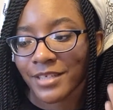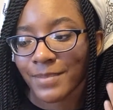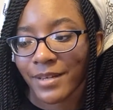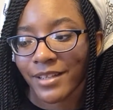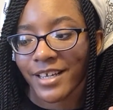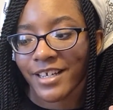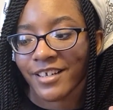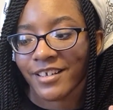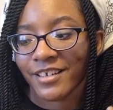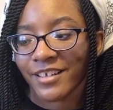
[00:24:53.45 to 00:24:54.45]
to smell
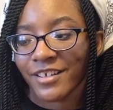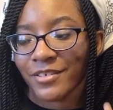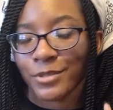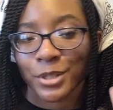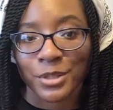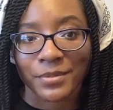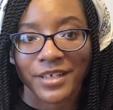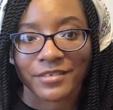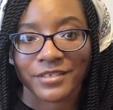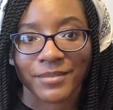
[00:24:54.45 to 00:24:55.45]
like
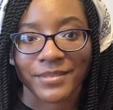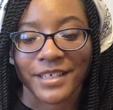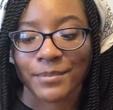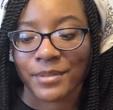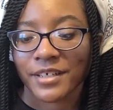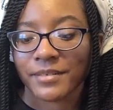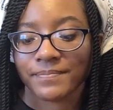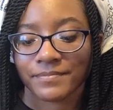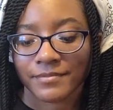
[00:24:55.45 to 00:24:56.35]
gingerbread or something, but